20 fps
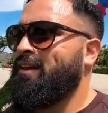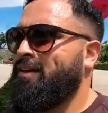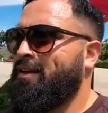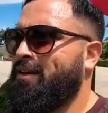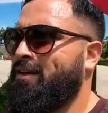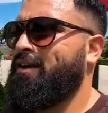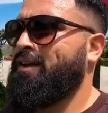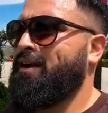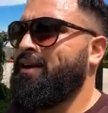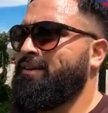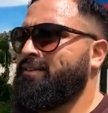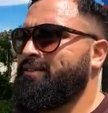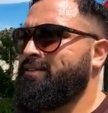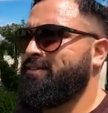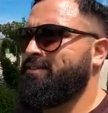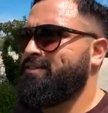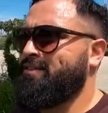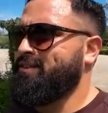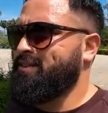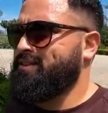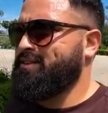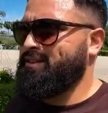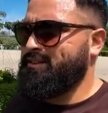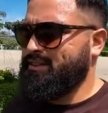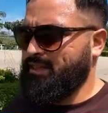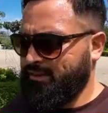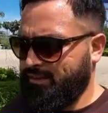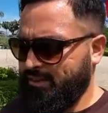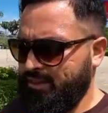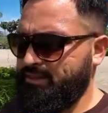All right, so it says
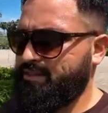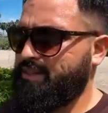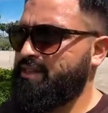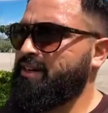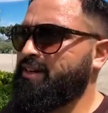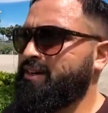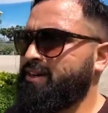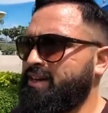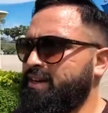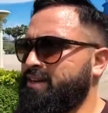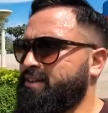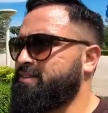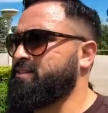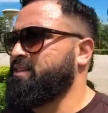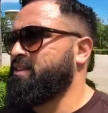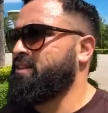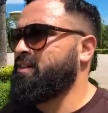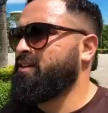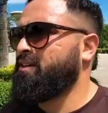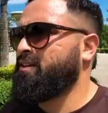that this here is,